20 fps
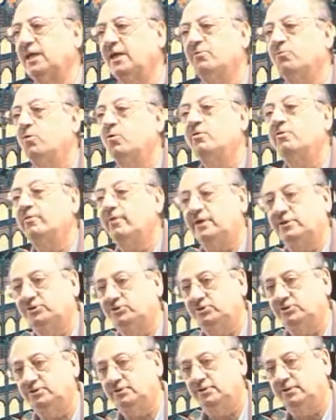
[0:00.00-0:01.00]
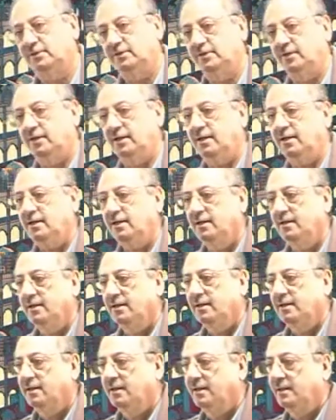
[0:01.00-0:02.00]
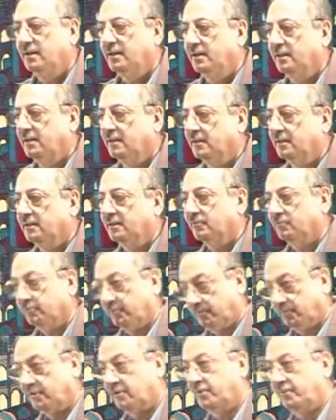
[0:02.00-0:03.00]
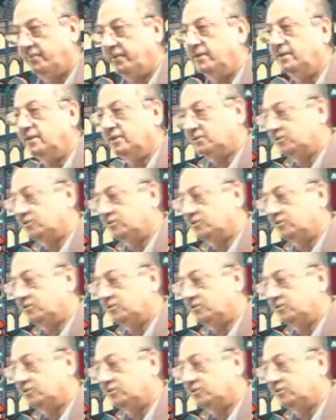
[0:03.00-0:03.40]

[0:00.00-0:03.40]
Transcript: won't rush. Huh? We will repeat this